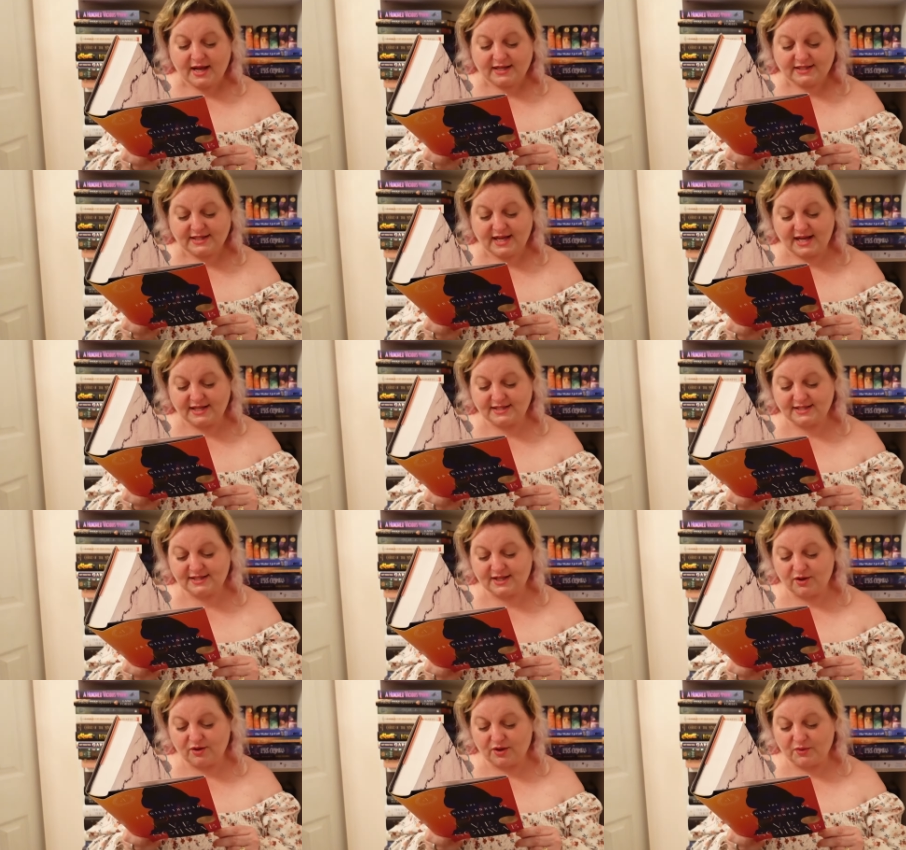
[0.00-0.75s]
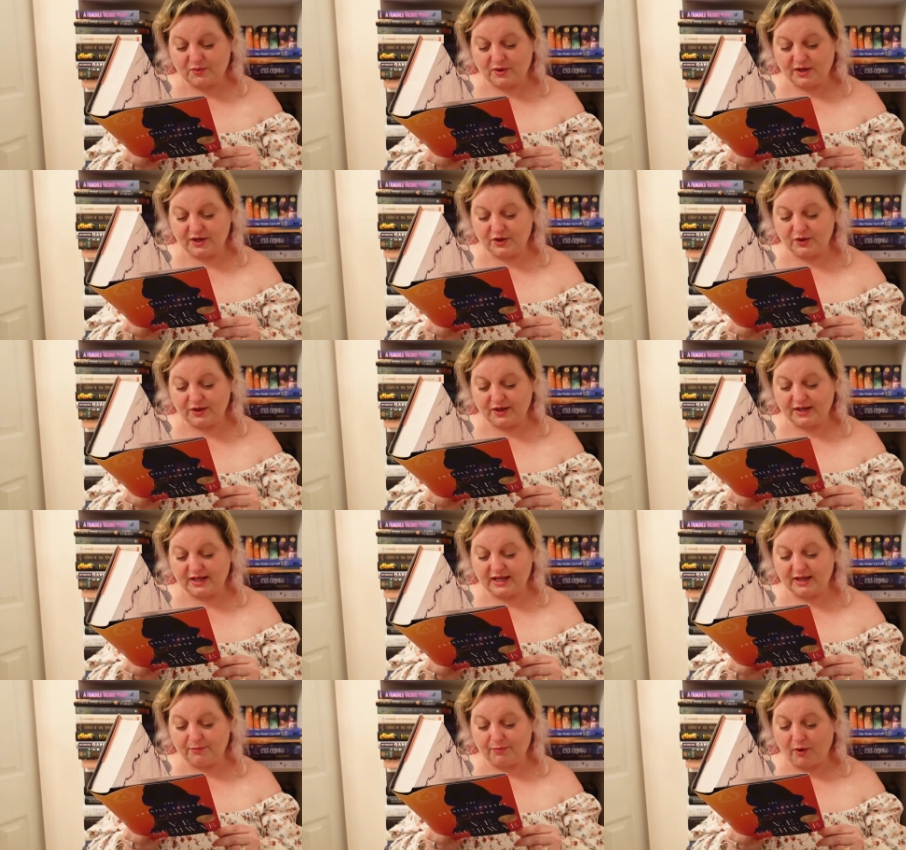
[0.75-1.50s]
Tess is the only one who can
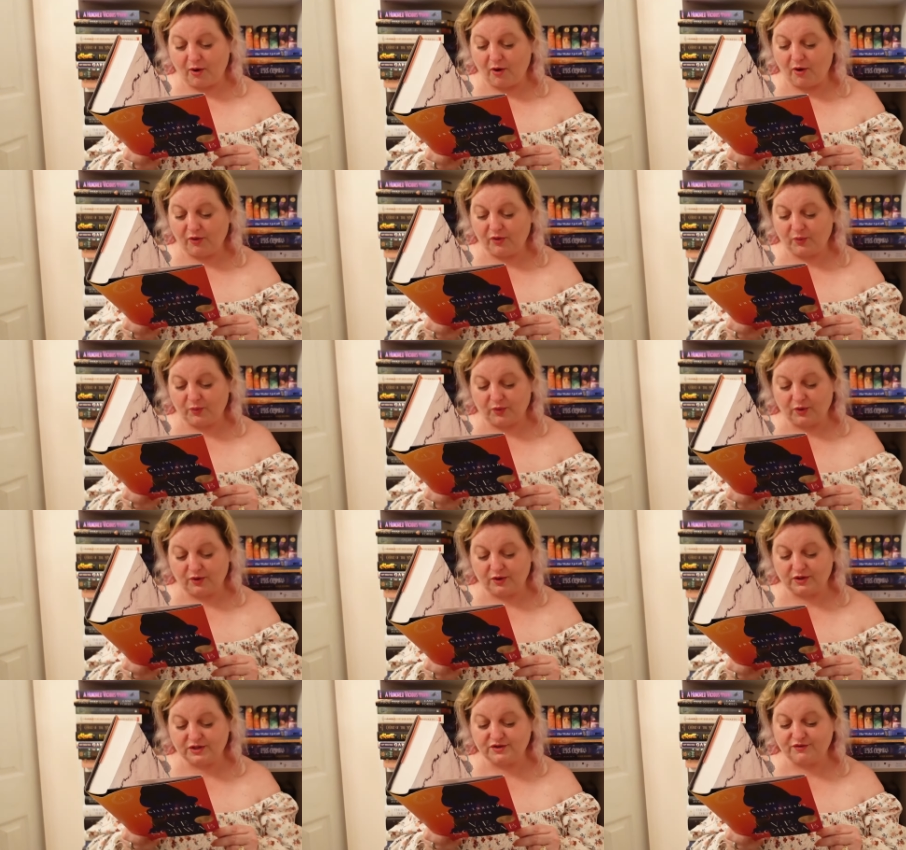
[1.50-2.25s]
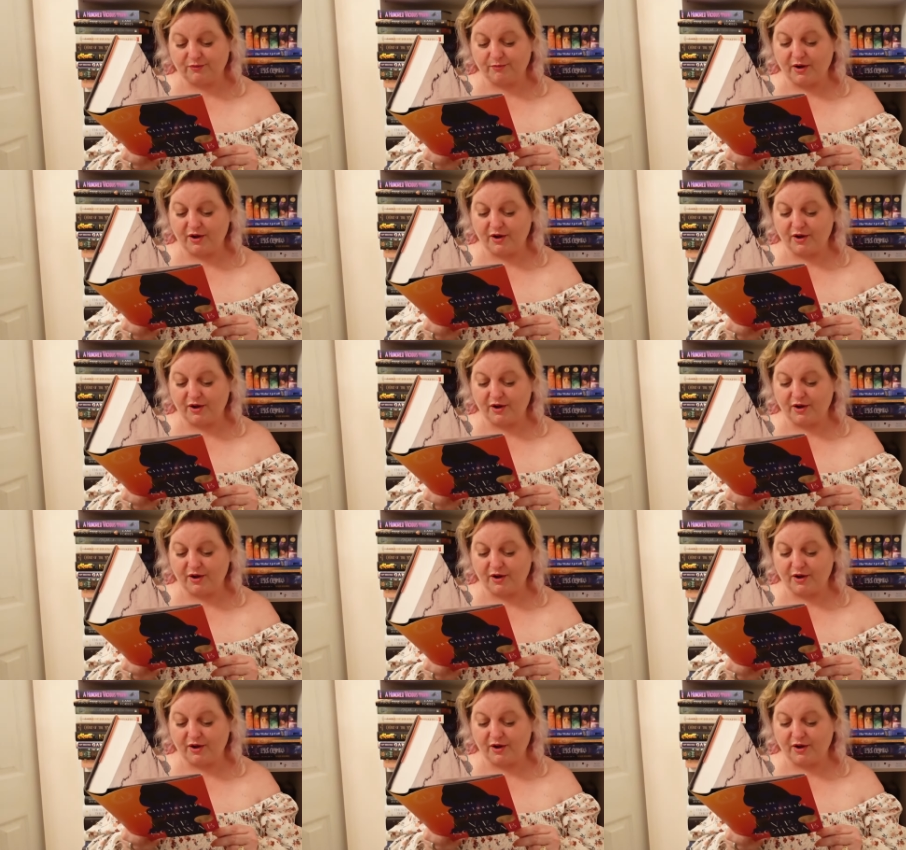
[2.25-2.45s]
keep all the worlds from